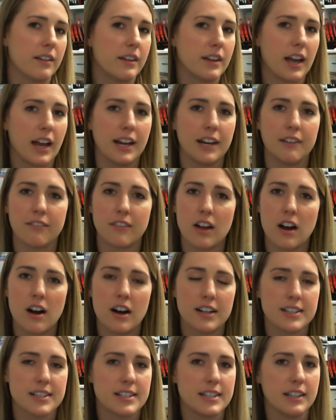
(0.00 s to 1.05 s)
kind of
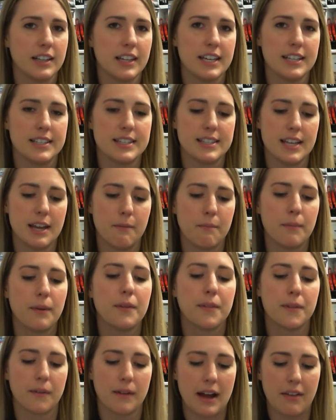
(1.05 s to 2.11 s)
constantly sip
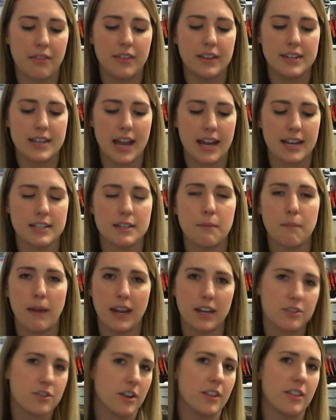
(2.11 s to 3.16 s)
throughout the day to make
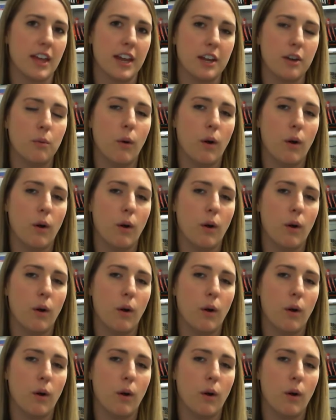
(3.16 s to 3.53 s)
sure that you